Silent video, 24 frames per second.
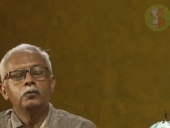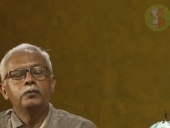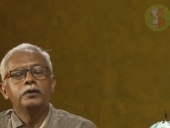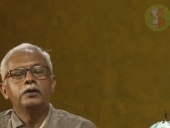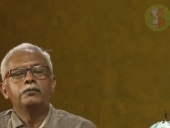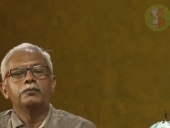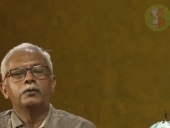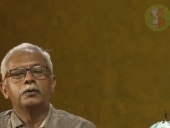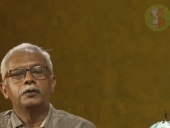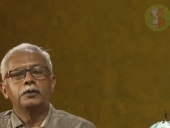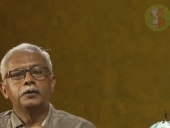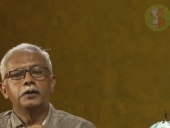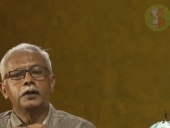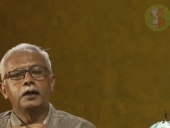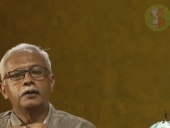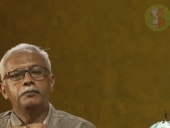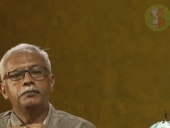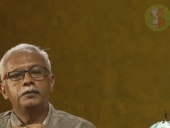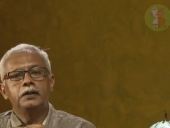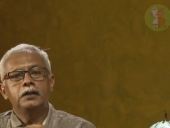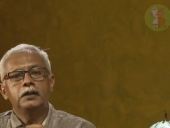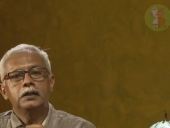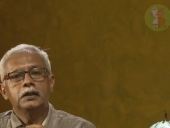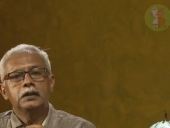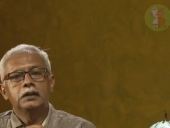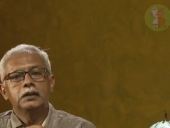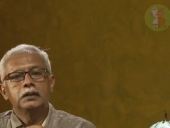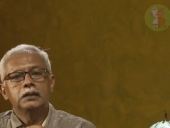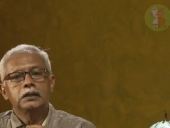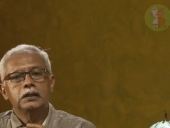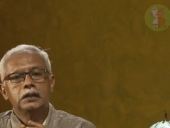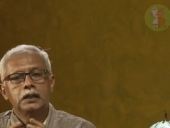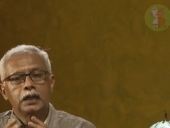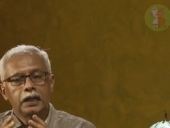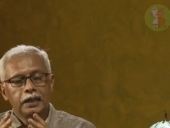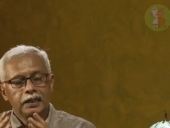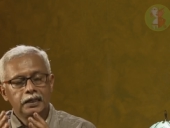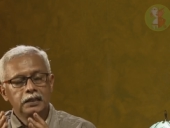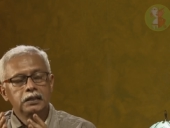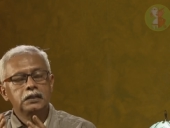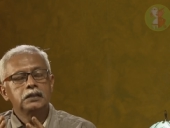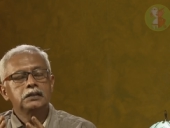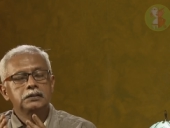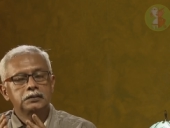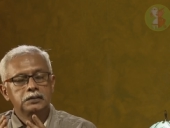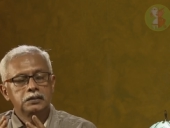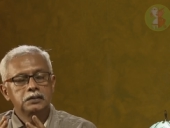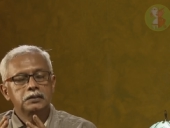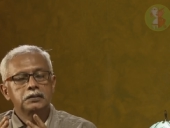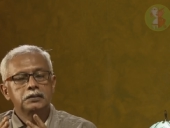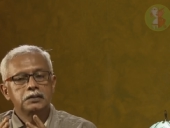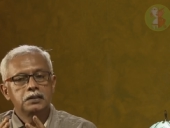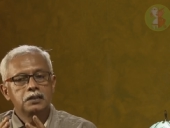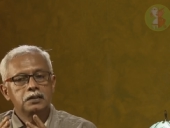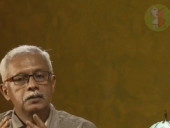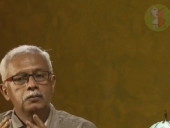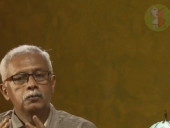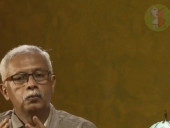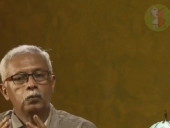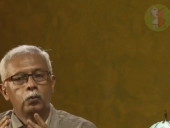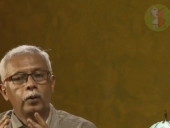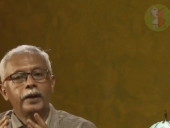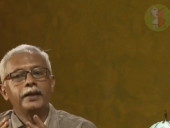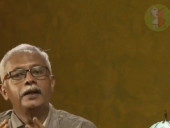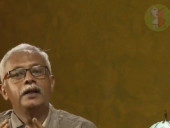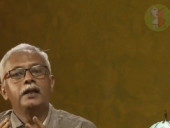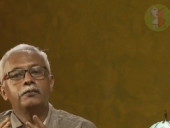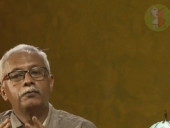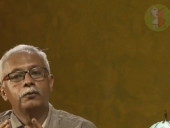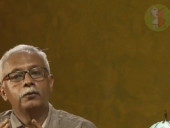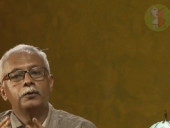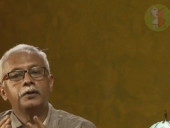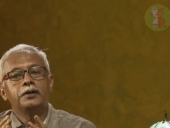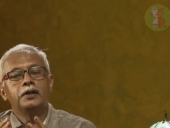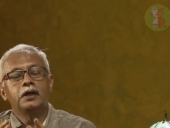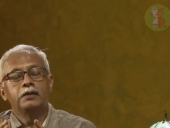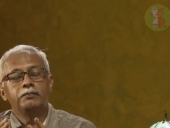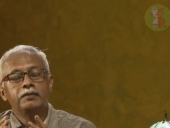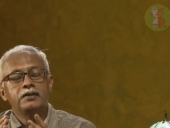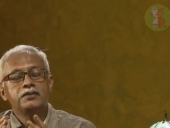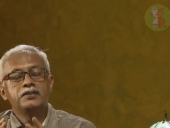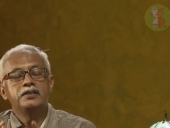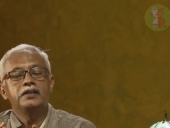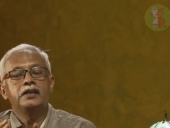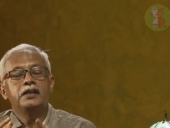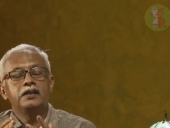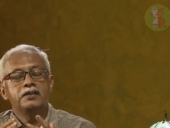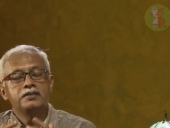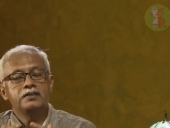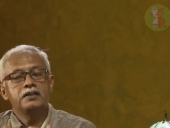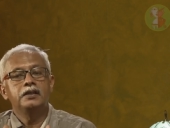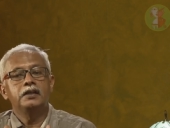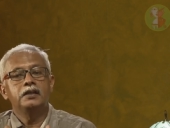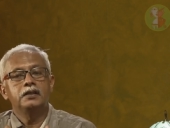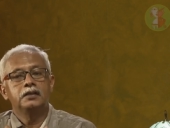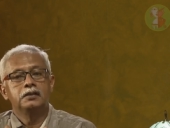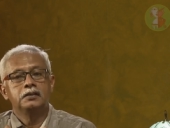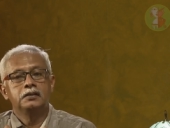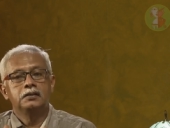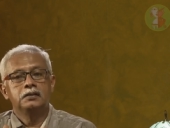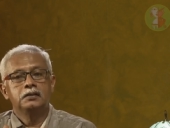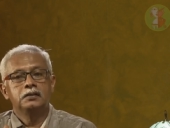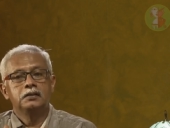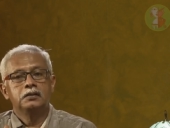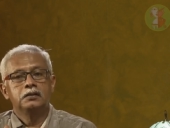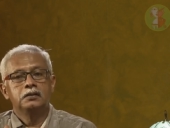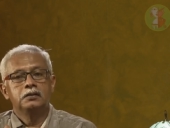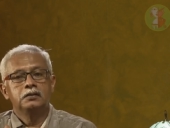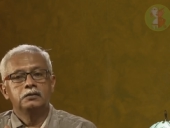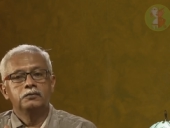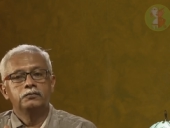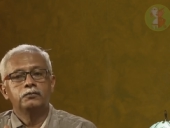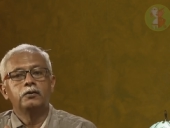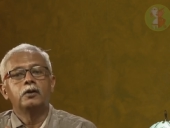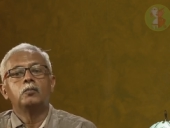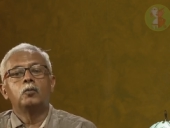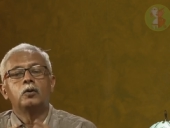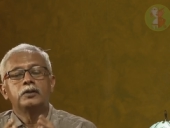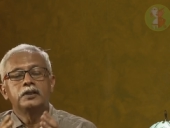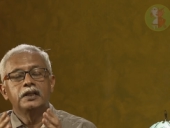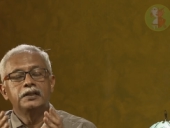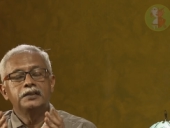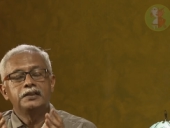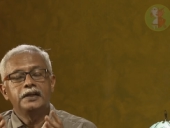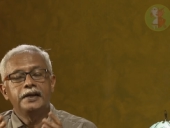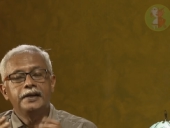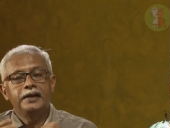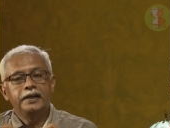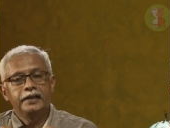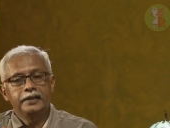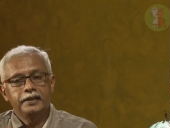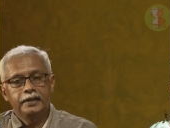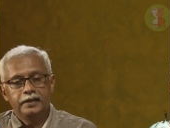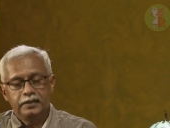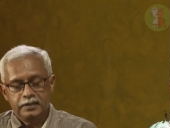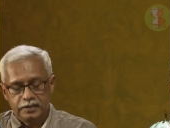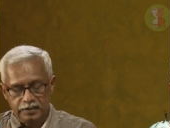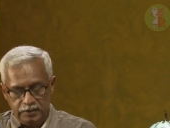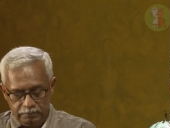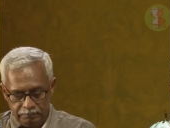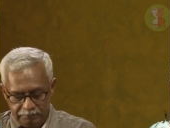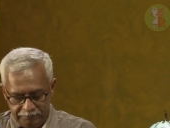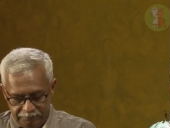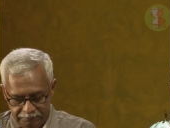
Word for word: doing photography and wildlife photography seriously for more than 3 decades.